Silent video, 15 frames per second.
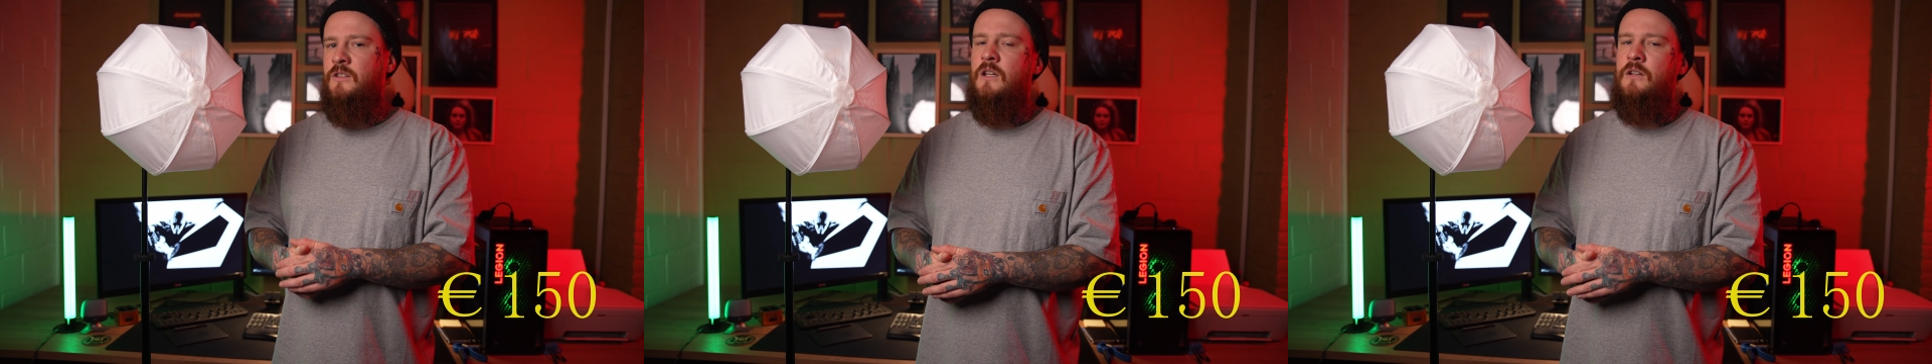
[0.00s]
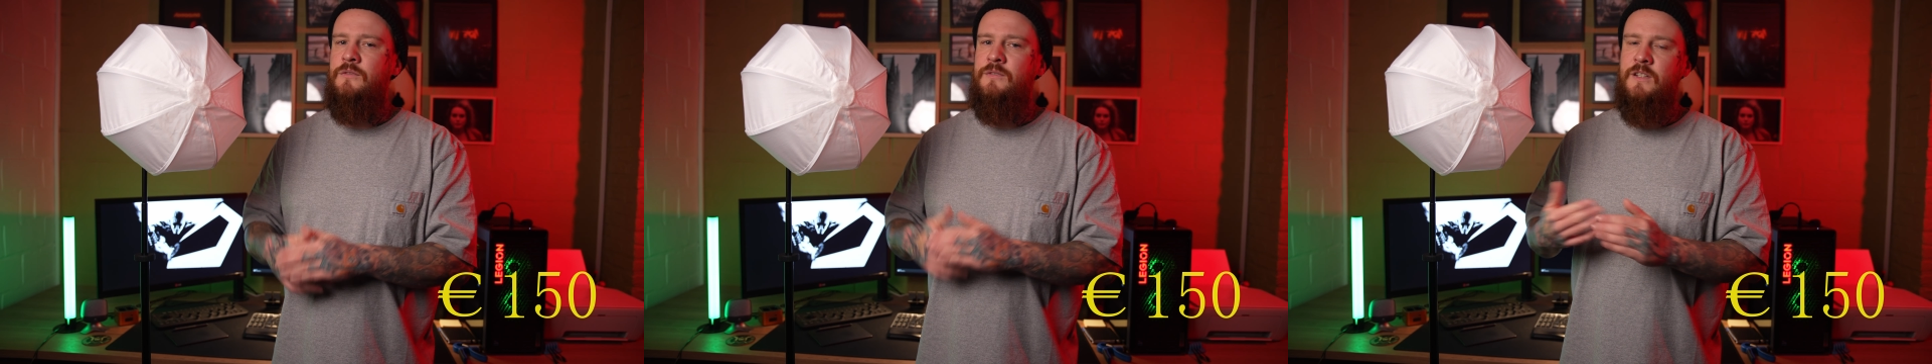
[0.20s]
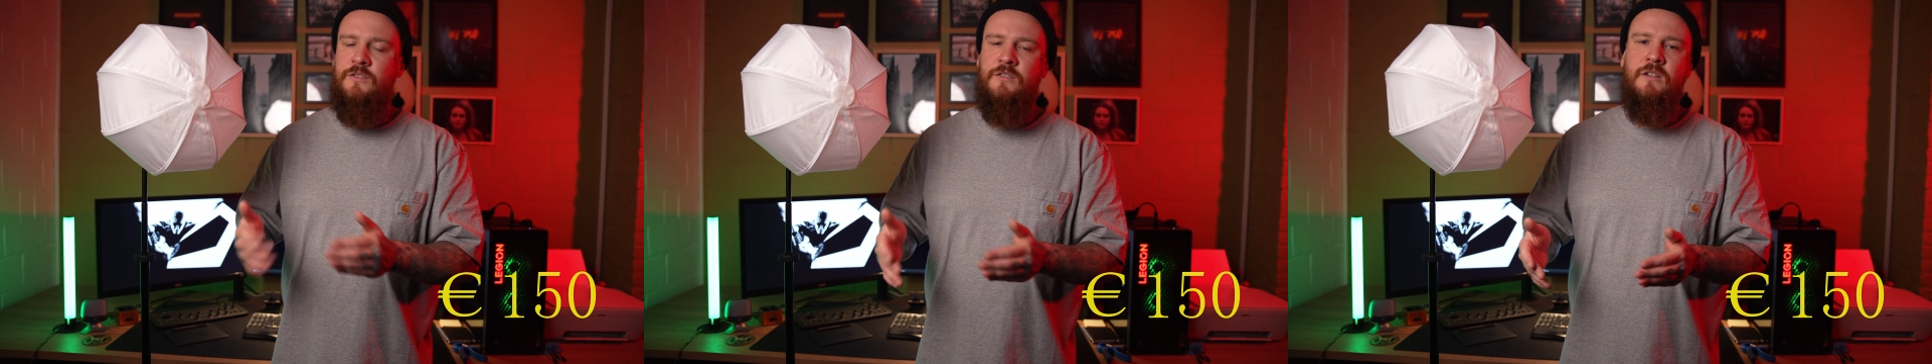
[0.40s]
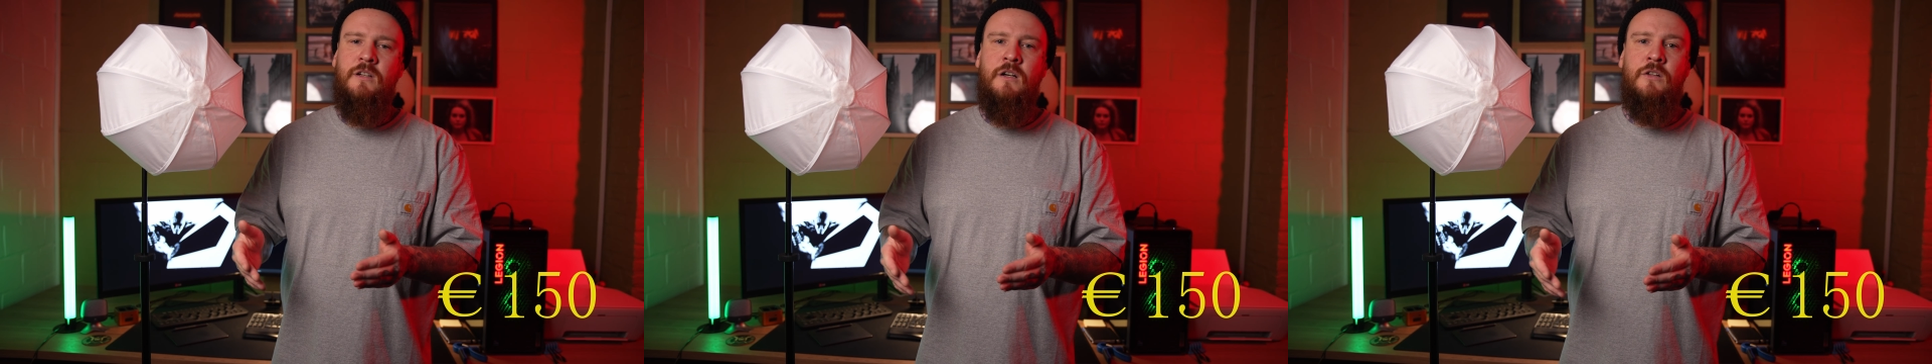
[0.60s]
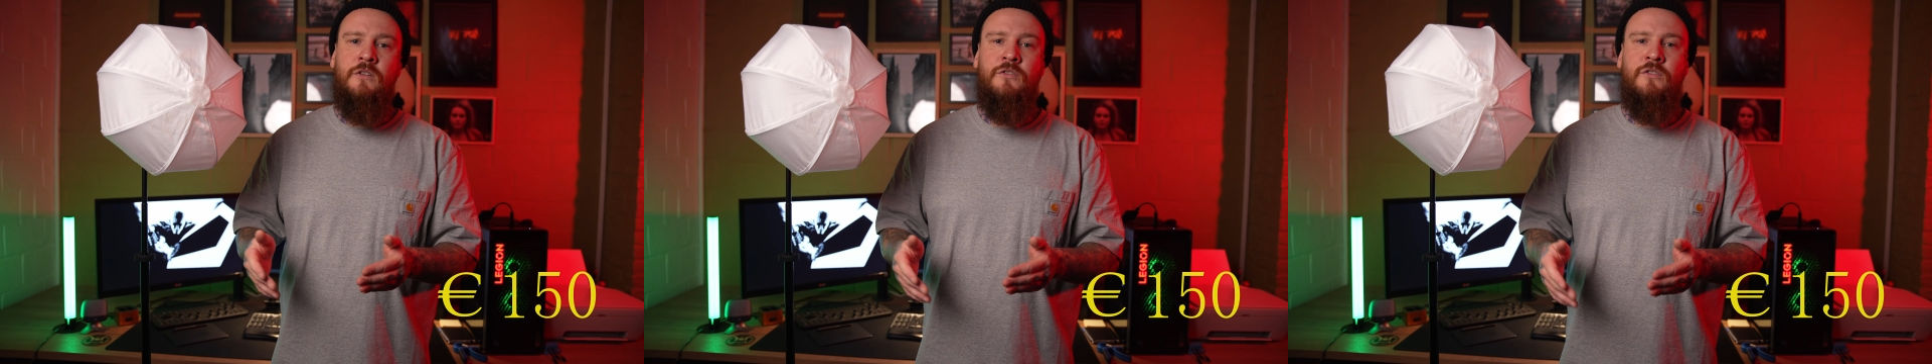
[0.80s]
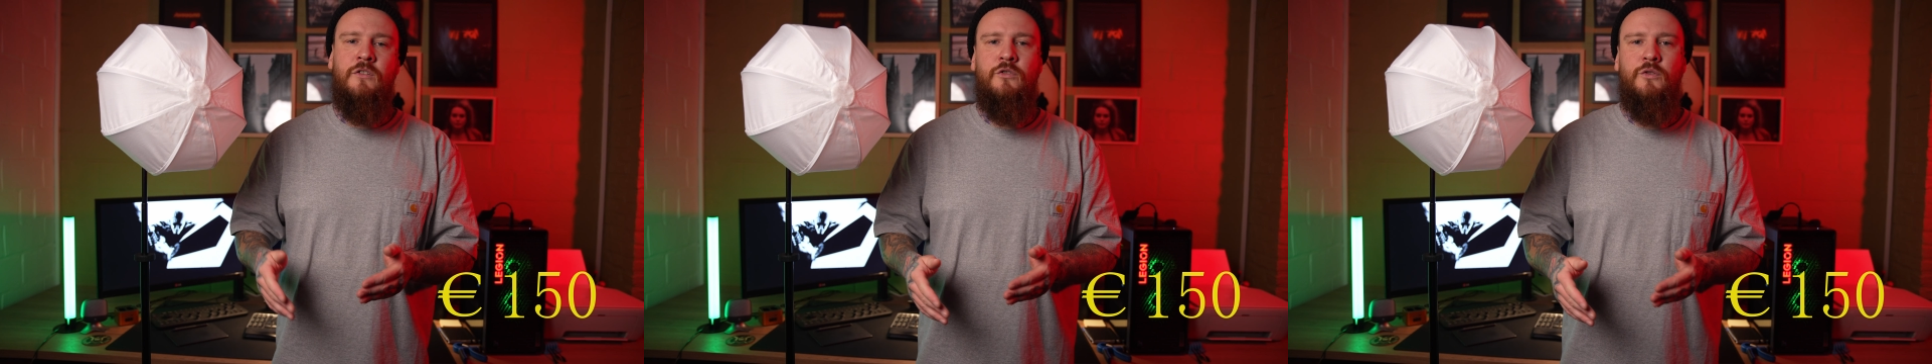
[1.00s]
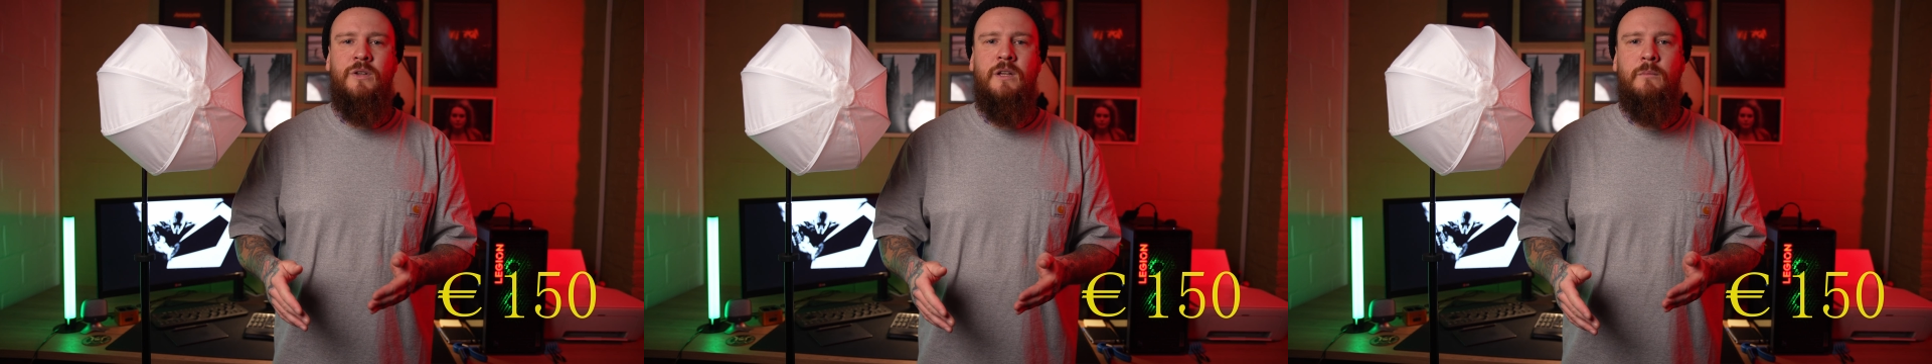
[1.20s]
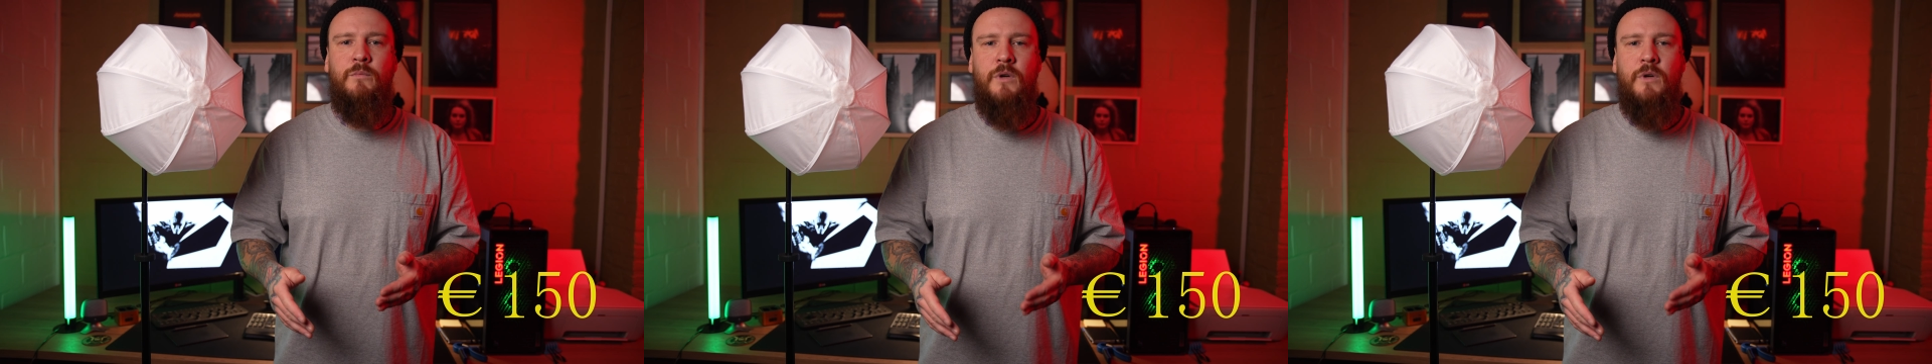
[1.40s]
a lot of discounts, so you can